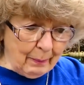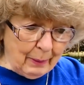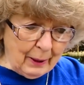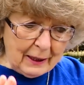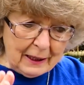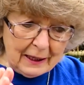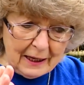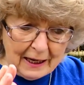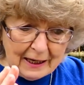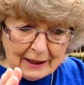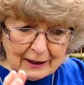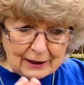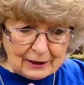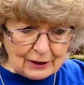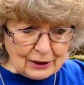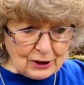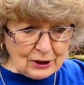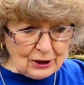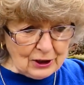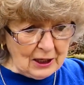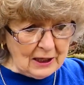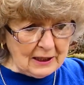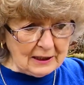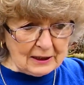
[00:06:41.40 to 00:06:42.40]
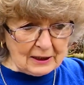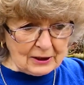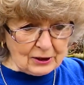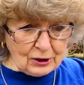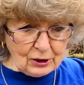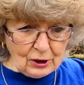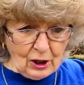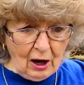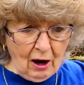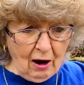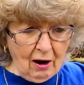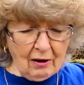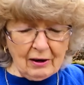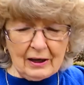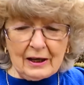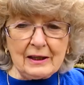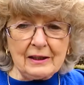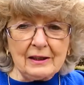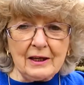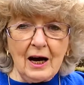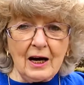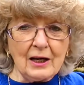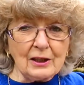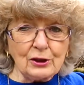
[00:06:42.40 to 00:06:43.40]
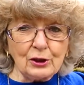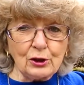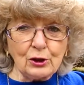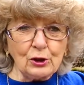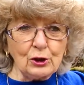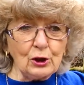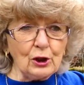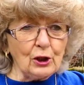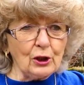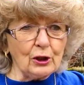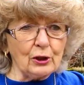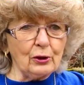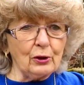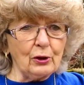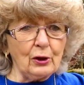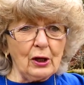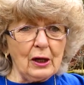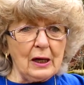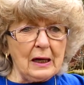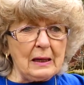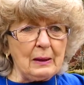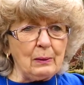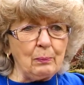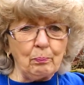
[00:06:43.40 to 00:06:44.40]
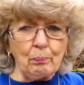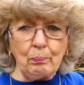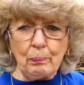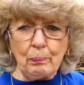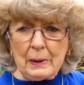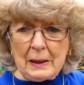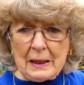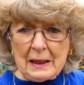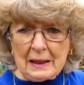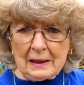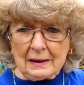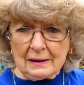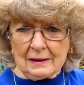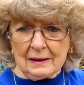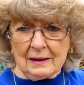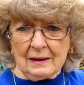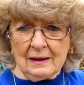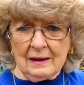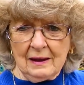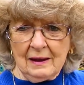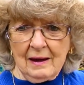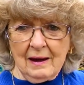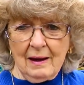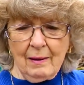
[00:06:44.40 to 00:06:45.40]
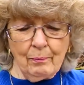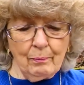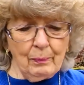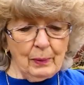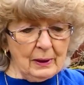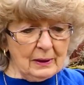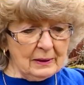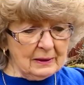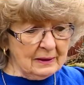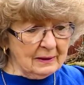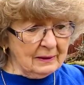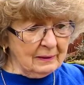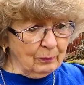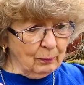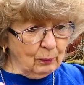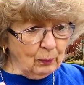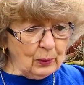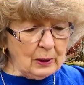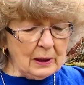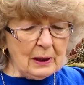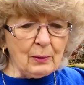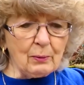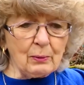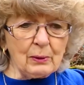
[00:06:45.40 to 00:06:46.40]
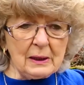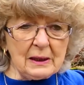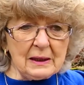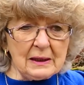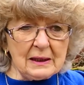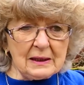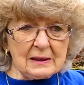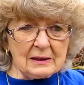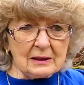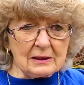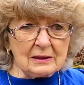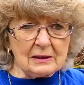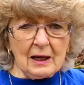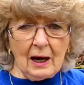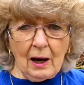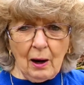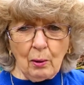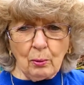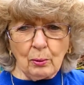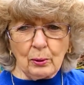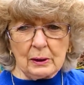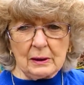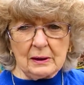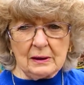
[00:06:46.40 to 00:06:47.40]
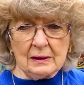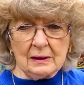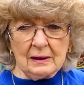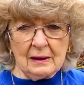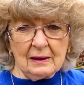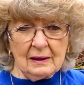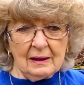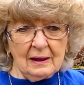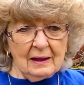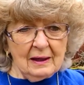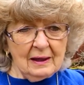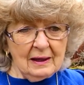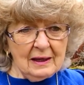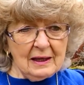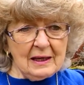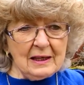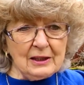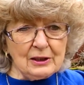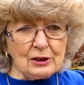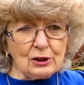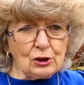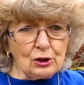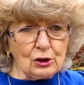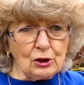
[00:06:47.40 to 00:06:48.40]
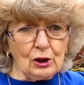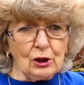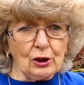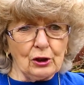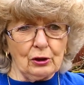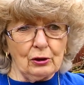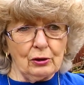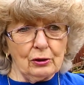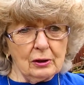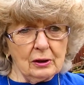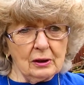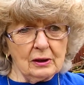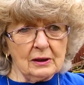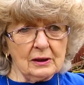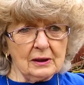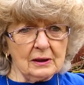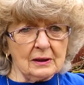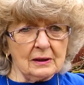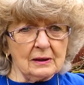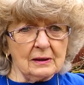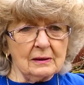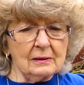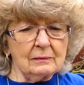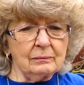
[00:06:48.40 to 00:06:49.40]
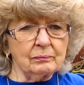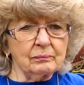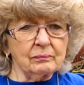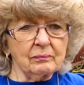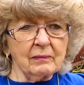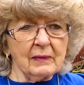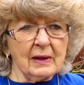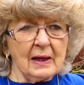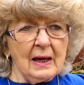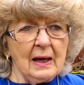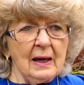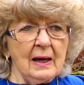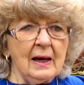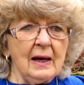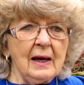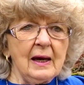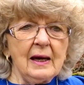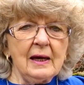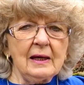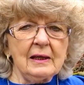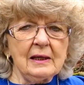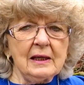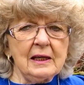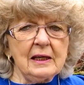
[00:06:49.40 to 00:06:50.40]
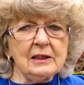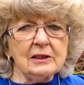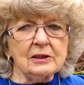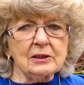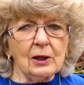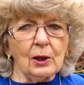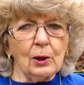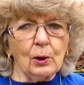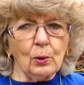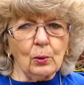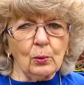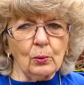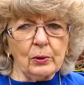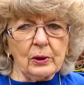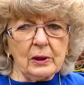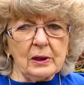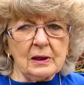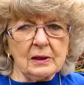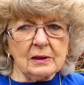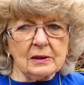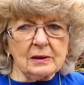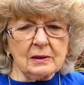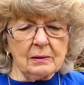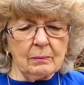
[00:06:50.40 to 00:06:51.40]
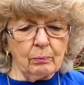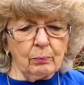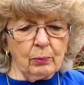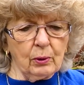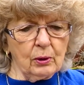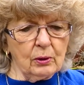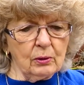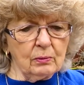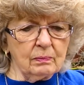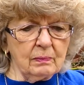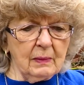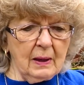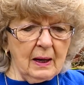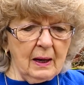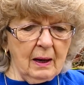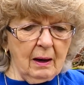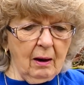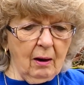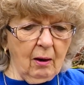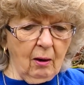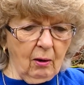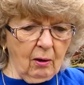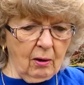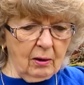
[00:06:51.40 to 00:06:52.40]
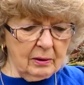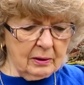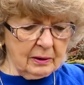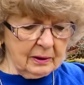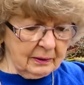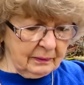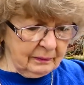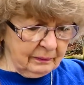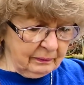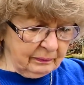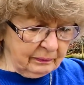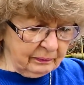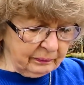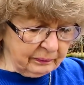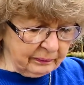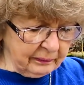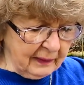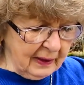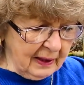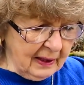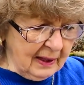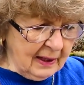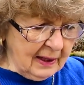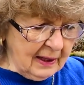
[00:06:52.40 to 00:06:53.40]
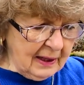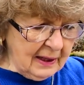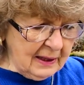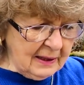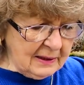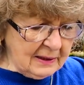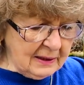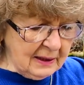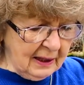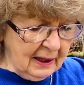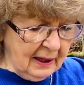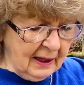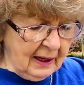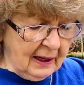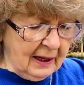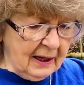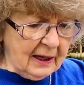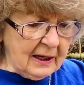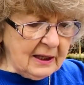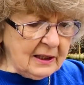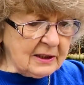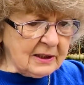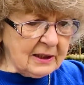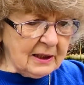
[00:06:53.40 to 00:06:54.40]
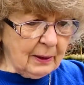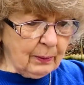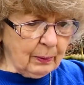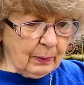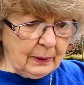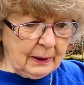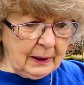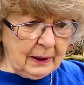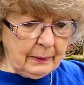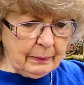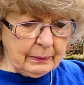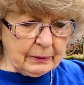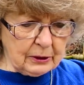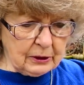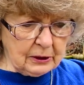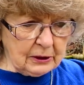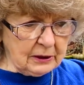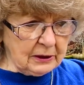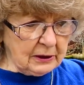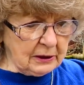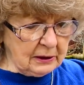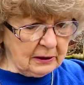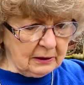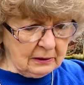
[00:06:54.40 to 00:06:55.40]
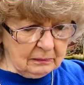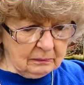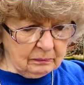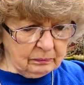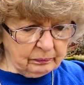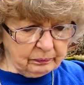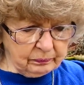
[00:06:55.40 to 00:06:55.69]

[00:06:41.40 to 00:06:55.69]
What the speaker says: But he could sing a song and not stutter a bit. But then when he gets to talking, he stutters a little. And he told this, it broke my heart. He said when he was little,